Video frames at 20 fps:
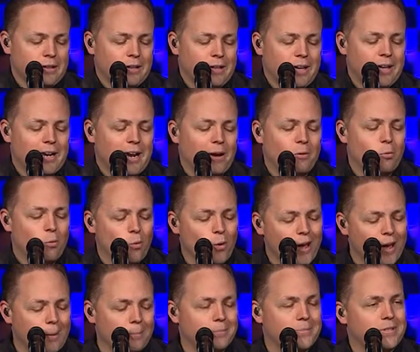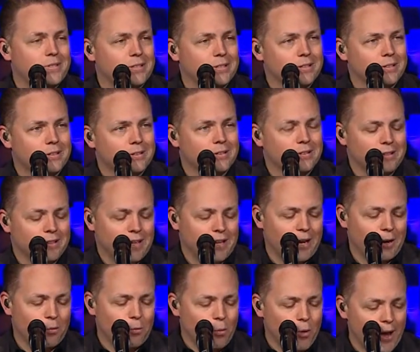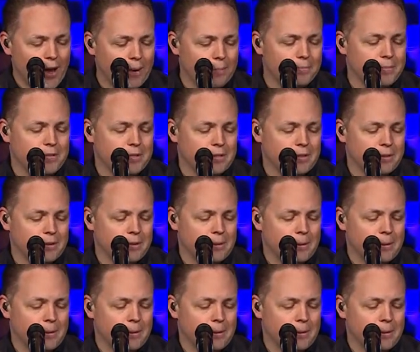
And I wept, and I wept